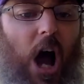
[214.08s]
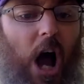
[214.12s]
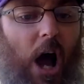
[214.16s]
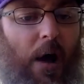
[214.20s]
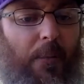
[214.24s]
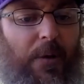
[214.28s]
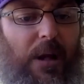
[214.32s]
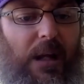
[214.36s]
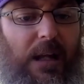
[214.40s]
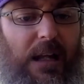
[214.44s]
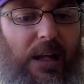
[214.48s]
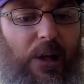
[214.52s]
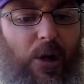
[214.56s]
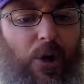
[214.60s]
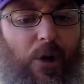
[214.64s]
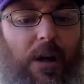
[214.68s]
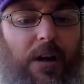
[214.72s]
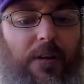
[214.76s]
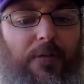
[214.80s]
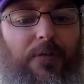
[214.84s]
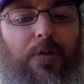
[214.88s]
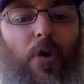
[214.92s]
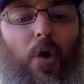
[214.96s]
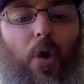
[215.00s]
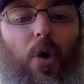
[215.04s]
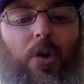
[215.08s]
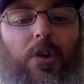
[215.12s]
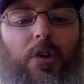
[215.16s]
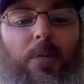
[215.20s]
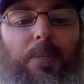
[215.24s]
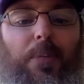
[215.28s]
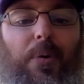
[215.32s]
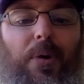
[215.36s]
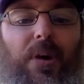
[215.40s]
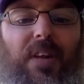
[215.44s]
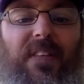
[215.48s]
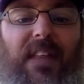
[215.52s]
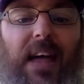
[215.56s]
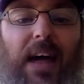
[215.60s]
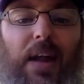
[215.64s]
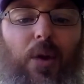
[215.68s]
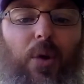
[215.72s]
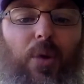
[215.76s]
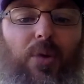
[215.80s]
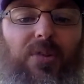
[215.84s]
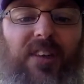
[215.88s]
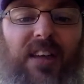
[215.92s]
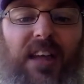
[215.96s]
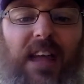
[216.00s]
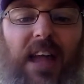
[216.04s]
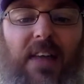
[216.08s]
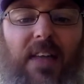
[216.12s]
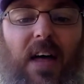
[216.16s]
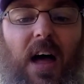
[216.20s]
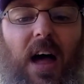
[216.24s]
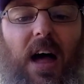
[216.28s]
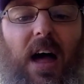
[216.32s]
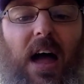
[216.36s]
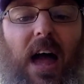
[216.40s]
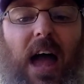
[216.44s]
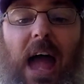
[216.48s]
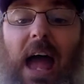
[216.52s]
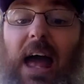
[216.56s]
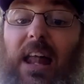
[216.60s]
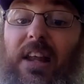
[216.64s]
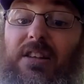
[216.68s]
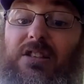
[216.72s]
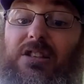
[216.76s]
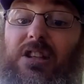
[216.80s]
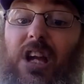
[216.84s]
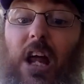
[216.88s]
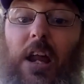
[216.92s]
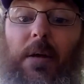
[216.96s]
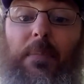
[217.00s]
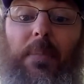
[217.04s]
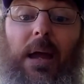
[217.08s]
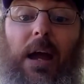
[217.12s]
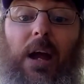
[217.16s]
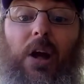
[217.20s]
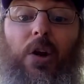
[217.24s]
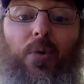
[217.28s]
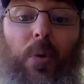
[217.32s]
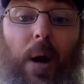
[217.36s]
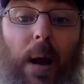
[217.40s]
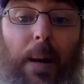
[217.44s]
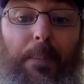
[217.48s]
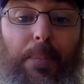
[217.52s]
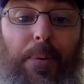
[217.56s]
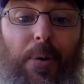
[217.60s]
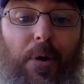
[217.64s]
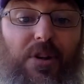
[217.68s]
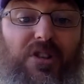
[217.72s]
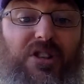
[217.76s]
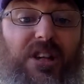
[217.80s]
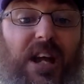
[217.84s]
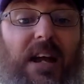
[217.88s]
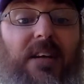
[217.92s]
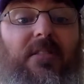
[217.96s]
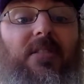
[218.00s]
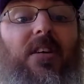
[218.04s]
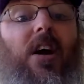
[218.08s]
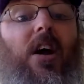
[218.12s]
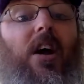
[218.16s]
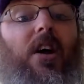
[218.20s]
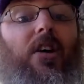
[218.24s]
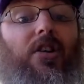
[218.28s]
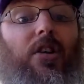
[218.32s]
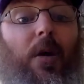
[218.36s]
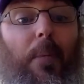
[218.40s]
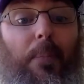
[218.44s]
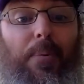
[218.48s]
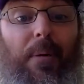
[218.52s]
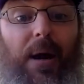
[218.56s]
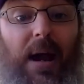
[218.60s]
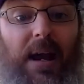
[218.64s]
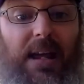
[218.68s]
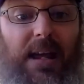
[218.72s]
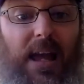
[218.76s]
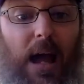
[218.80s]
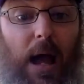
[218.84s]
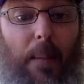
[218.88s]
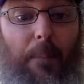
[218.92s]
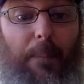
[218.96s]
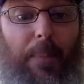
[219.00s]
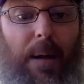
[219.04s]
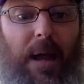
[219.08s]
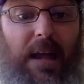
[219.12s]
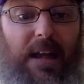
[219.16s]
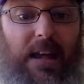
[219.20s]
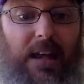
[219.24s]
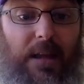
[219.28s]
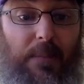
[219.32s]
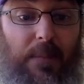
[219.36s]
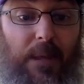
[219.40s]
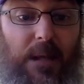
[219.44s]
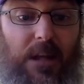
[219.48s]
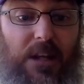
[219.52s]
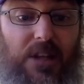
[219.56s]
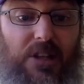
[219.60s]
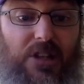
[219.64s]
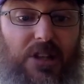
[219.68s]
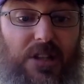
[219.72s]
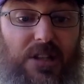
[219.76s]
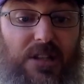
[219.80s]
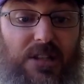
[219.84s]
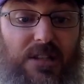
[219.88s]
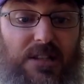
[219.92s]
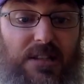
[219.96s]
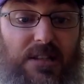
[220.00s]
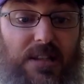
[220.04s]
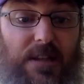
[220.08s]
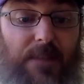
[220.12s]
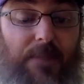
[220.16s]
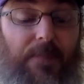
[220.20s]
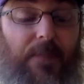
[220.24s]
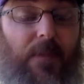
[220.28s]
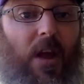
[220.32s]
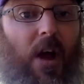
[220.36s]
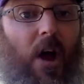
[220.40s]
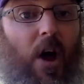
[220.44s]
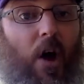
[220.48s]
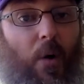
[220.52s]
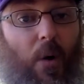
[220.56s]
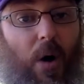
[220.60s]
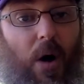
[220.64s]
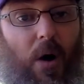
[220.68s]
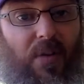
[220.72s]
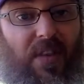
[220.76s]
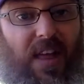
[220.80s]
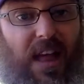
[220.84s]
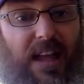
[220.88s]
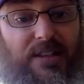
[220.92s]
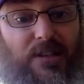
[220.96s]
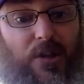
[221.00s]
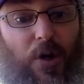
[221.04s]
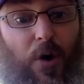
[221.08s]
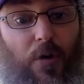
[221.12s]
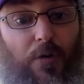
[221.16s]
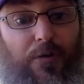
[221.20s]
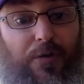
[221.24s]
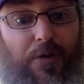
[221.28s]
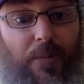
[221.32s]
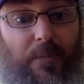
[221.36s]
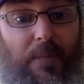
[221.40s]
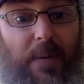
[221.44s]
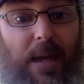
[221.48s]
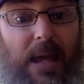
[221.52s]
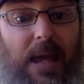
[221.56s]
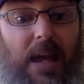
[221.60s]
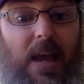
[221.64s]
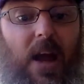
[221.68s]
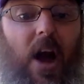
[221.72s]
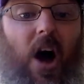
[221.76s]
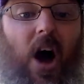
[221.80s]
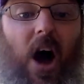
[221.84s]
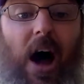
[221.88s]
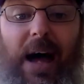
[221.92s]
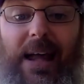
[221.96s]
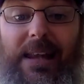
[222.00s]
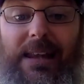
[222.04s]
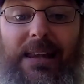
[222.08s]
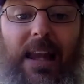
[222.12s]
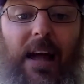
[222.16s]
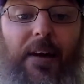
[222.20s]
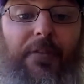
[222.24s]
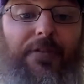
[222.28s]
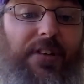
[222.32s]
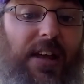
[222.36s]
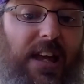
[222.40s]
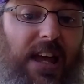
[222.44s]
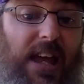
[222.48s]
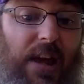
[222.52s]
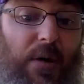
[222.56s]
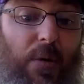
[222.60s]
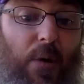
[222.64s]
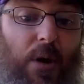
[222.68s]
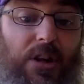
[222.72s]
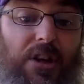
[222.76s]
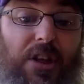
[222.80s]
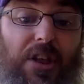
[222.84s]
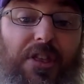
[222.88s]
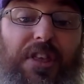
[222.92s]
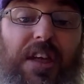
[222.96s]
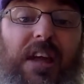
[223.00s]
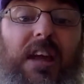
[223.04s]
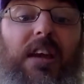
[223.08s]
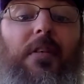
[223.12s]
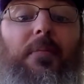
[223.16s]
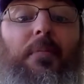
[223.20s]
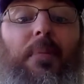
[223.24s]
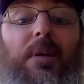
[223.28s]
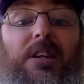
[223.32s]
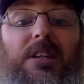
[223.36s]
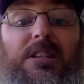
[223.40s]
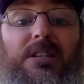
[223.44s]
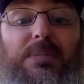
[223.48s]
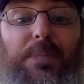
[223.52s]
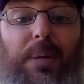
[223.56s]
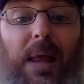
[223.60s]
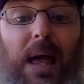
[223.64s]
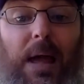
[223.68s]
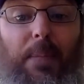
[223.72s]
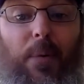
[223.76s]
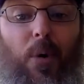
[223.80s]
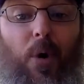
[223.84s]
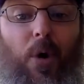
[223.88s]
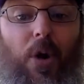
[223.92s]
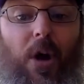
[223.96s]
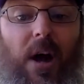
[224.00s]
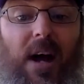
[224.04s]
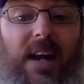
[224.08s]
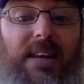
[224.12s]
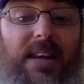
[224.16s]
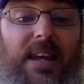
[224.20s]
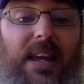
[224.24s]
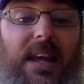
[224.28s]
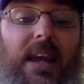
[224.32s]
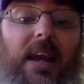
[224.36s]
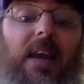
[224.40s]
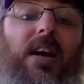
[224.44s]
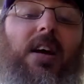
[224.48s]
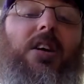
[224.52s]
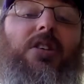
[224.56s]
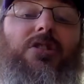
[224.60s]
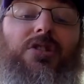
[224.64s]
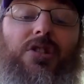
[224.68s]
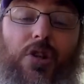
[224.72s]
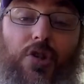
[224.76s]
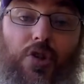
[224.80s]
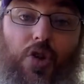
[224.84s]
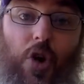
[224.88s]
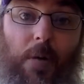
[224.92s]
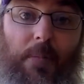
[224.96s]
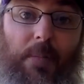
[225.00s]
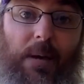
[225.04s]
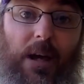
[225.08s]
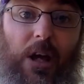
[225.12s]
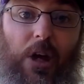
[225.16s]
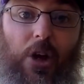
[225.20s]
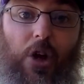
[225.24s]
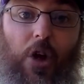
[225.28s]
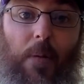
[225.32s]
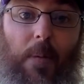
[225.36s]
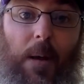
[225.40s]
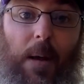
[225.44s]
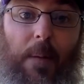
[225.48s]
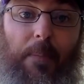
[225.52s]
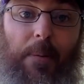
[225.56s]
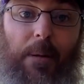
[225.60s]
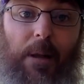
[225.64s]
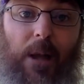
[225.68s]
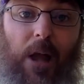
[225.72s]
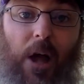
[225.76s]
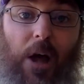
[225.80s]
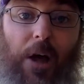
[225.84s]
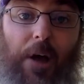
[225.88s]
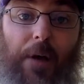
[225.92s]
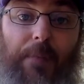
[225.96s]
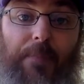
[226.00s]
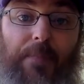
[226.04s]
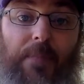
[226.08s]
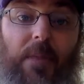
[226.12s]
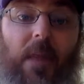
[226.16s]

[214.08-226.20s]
I'm really looking forward to putting that all together, and it's going to be a great project to break up painting miniatures. Well, that's all from me. I'd love to hear what you think of my display board idea, so drop me a comment below.